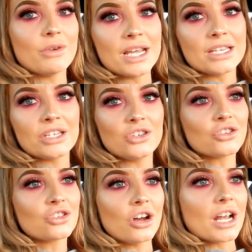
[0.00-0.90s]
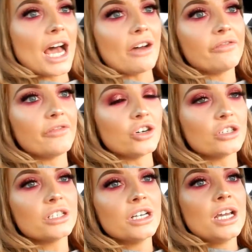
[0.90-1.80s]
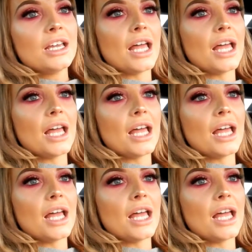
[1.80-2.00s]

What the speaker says: is you just gotta have fun.